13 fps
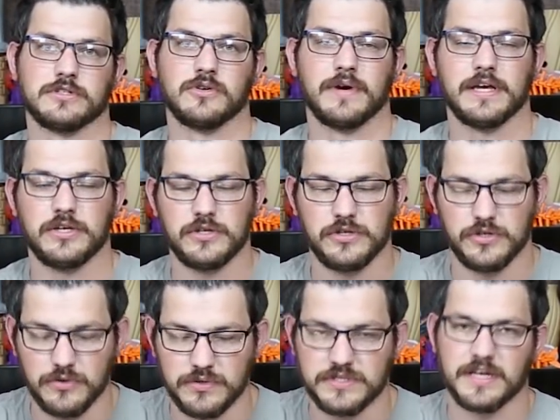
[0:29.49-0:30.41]
So a
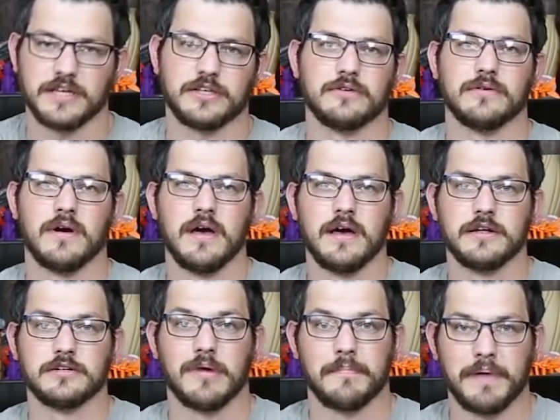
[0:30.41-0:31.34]
huge thank you
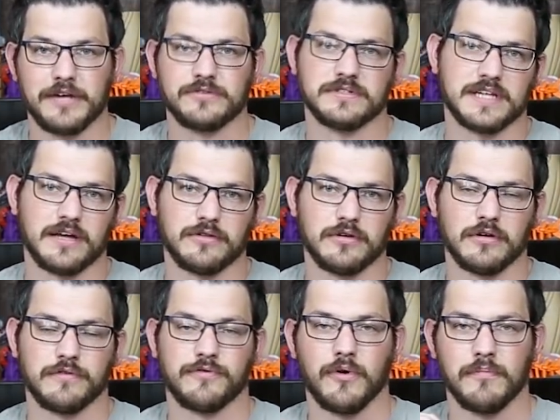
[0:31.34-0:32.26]
to my patrons out
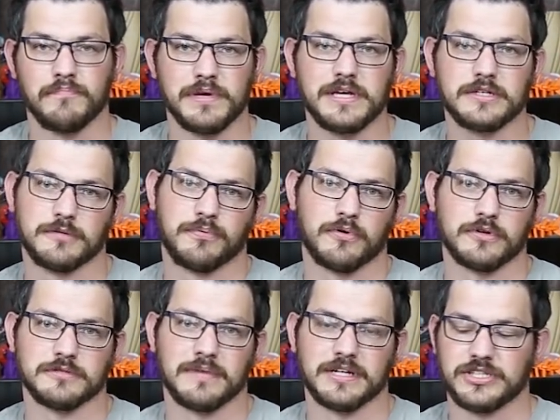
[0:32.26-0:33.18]
there for being
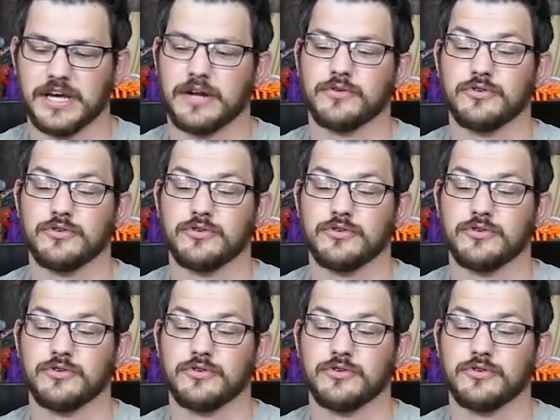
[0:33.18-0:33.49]
supporters of my channel.